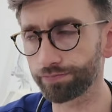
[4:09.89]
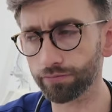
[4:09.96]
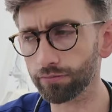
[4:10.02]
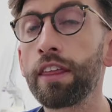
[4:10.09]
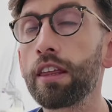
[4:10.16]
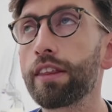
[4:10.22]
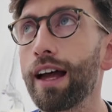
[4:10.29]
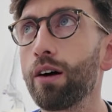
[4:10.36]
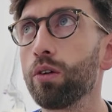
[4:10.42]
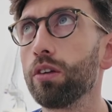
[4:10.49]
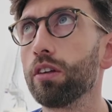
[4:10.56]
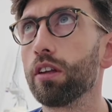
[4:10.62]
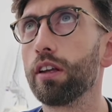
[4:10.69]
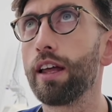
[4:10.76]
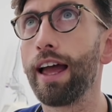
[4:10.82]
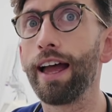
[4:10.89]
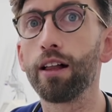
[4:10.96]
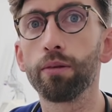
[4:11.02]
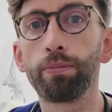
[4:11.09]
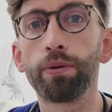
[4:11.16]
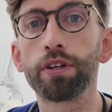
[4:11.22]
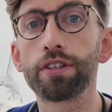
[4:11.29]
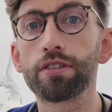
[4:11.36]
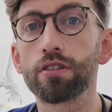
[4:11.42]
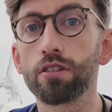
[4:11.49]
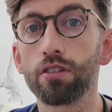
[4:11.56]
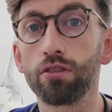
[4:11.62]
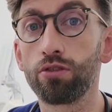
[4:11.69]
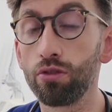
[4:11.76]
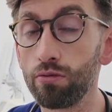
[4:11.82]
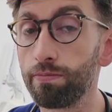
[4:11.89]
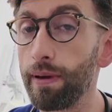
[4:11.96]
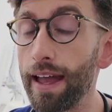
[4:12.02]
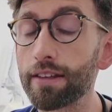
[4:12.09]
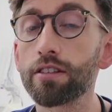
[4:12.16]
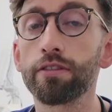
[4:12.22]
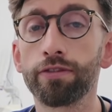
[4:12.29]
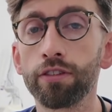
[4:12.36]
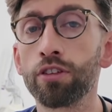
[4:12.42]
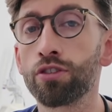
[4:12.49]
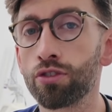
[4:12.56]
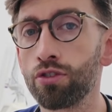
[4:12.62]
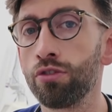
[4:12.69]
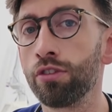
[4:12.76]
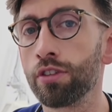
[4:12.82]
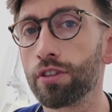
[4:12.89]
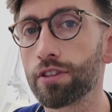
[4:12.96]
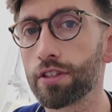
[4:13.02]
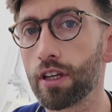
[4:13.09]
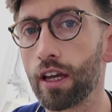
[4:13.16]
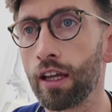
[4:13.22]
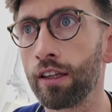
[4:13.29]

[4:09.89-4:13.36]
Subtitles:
And I think that will help us do better for the students.